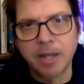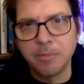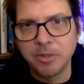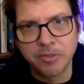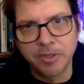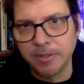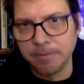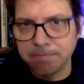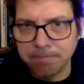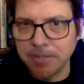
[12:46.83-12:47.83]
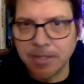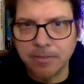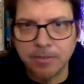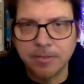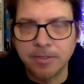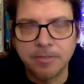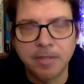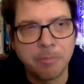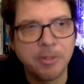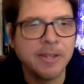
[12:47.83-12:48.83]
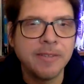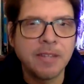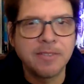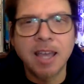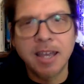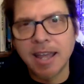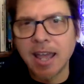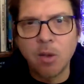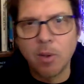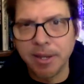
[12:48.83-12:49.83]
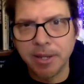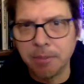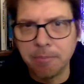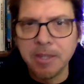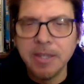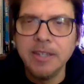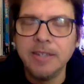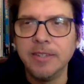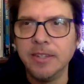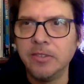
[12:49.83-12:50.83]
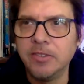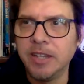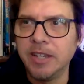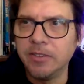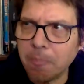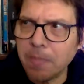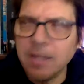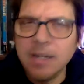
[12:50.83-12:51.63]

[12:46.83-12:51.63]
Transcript: I'm just gonna, you know, just accept it. And that's kind of how I am these days.